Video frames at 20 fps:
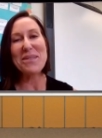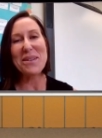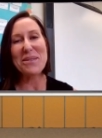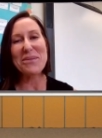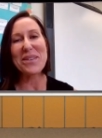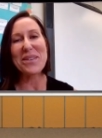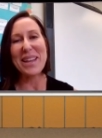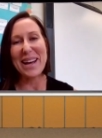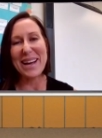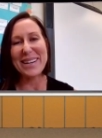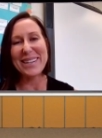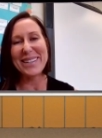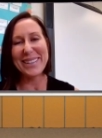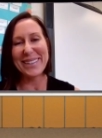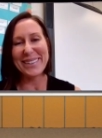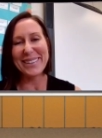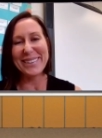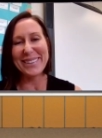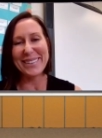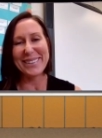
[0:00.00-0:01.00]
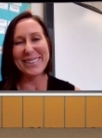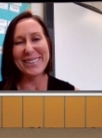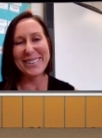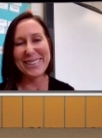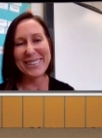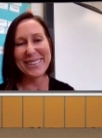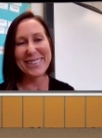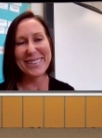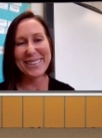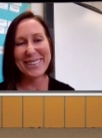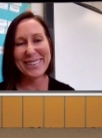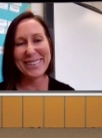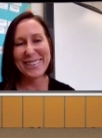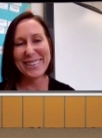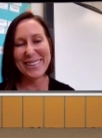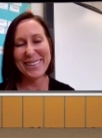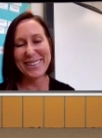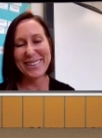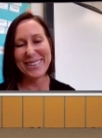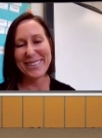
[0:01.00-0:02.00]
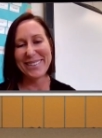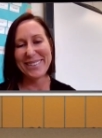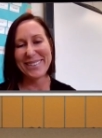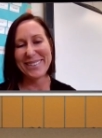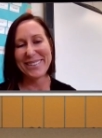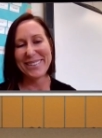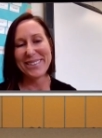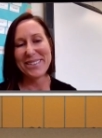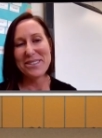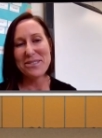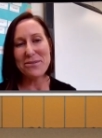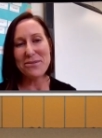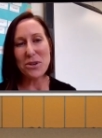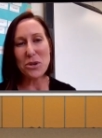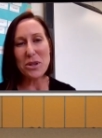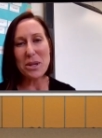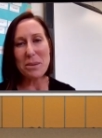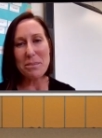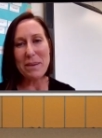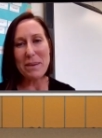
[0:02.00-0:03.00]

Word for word: I don't that. get them going. Jeez. All right.